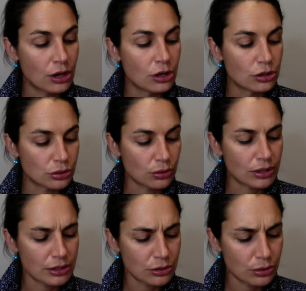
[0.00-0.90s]
So
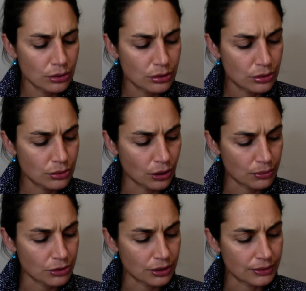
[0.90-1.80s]
this third new
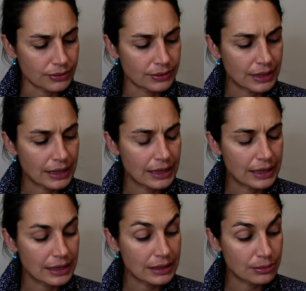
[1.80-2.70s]
option
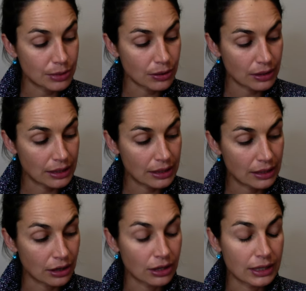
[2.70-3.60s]
is merely
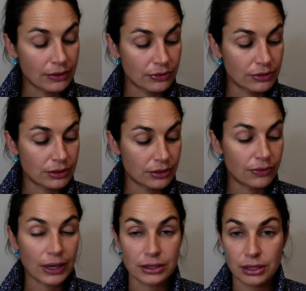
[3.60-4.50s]
a gift of
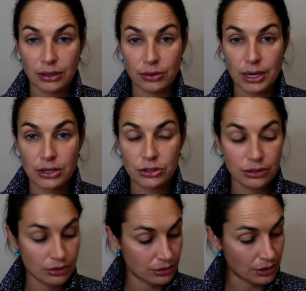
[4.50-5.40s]

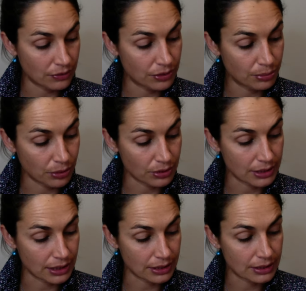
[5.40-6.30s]
acceleration of the
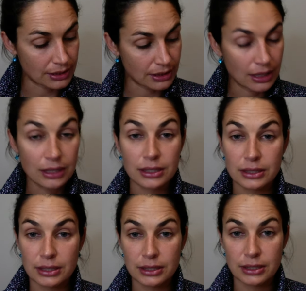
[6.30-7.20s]
process in
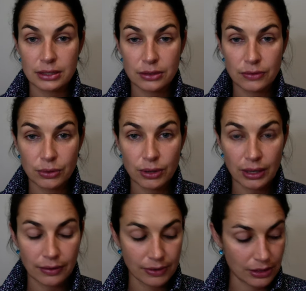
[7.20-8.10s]
assistance of your
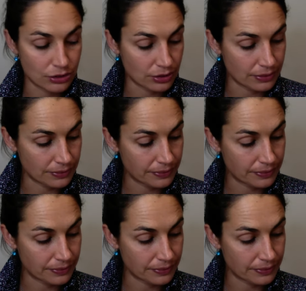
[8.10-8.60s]
elevation.